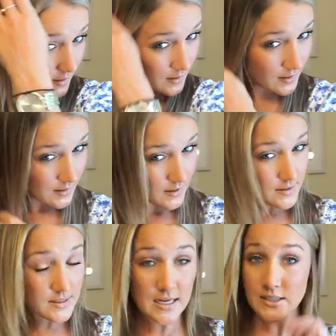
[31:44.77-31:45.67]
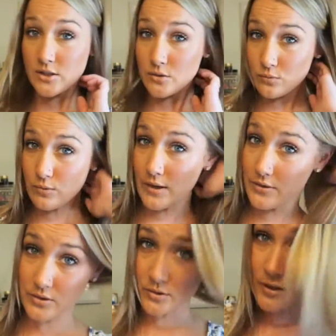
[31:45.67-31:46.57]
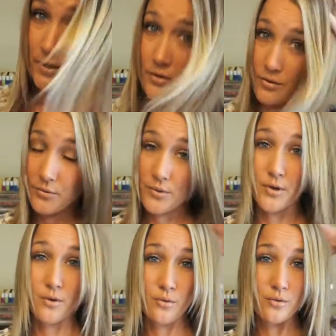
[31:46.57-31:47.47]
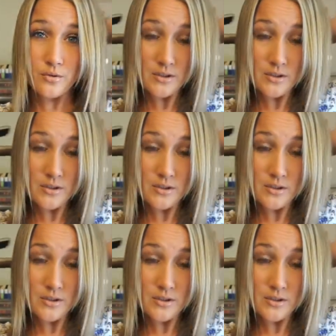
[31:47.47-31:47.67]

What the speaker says: And I just run the straightener through.